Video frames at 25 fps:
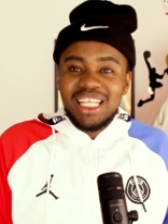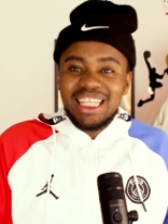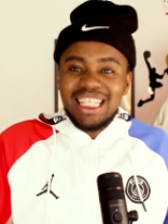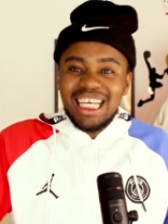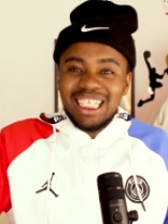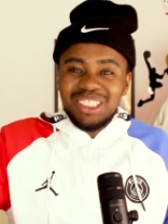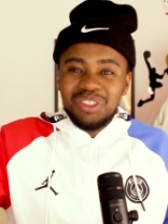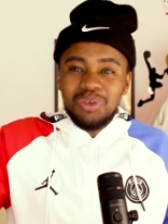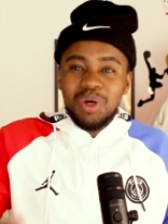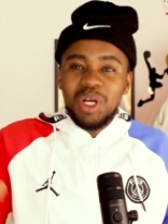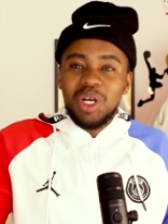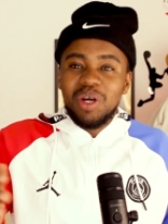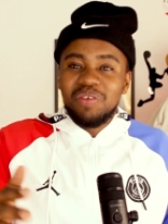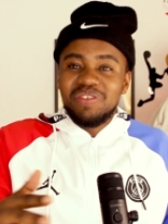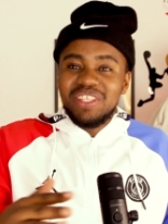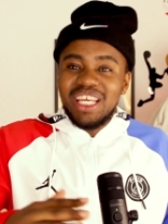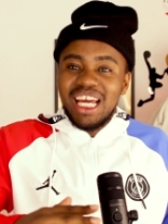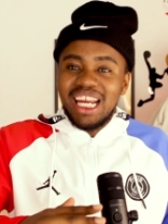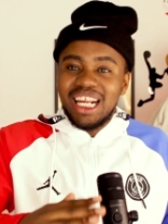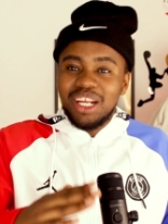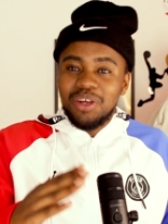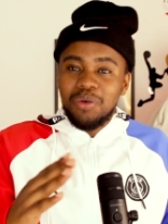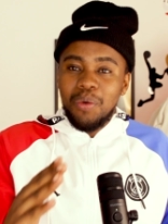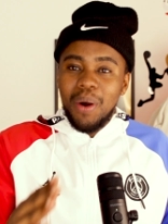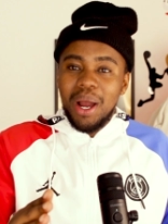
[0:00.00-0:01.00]
That's one of
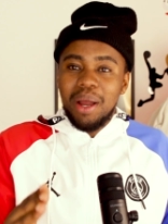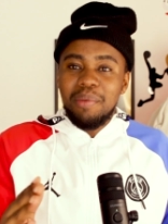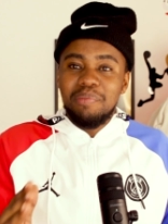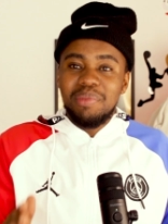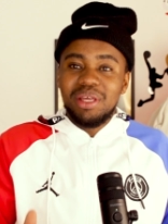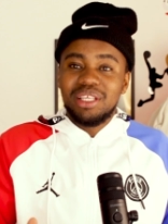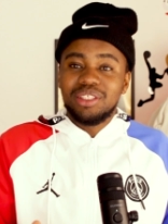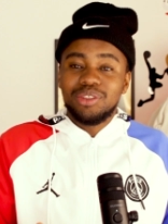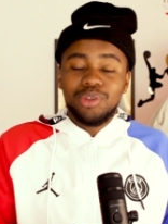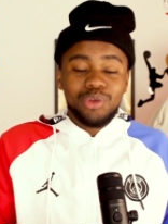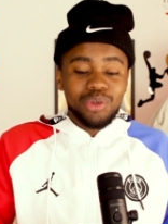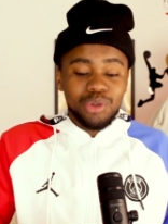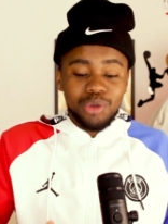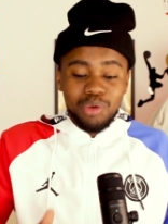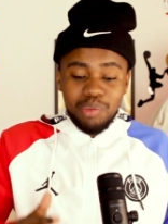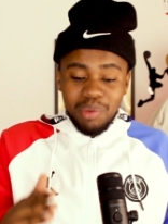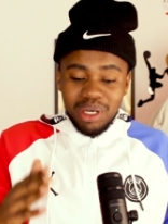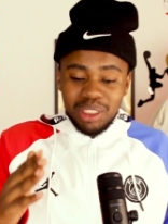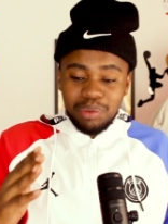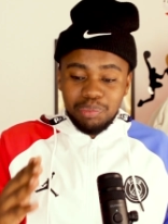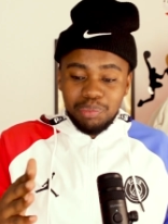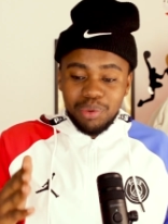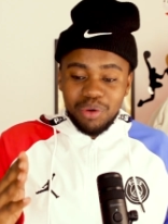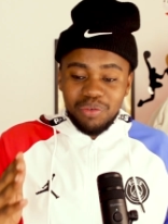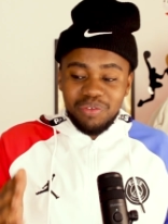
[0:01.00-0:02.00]
their requirements, or you
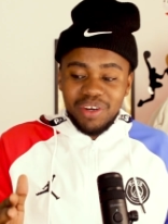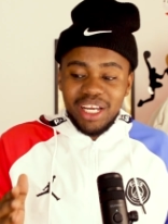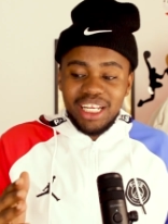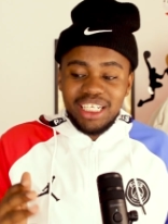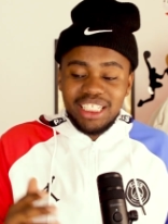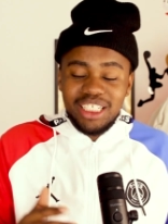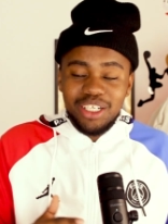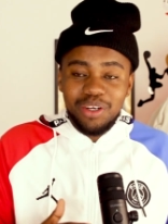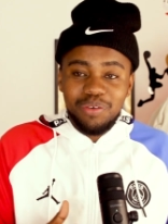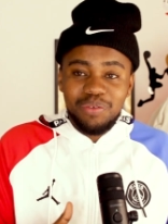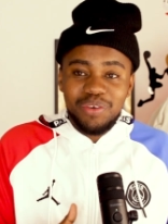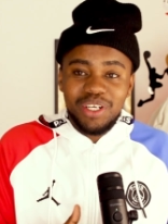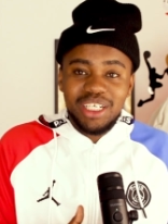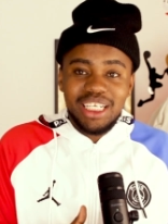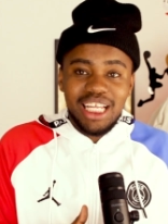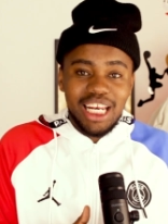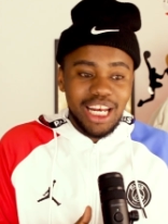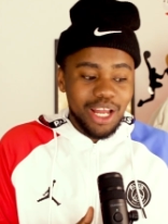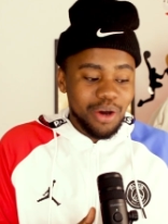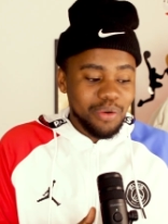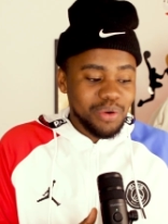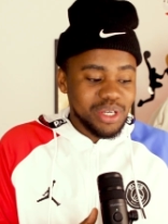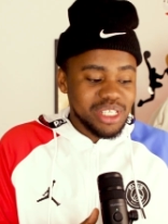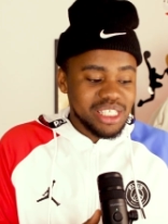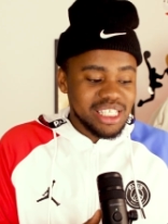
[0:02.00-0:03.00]
must provide girlfriend
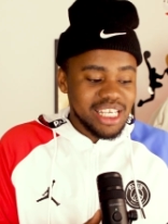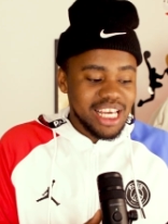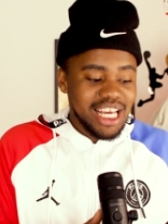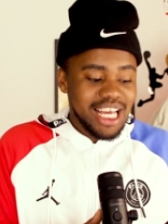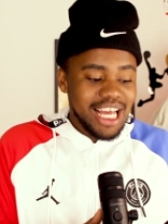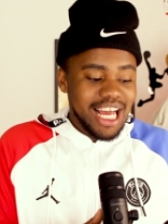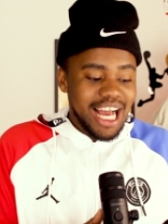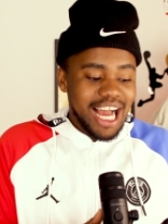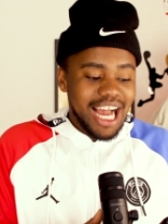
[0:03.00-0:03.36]
allowance.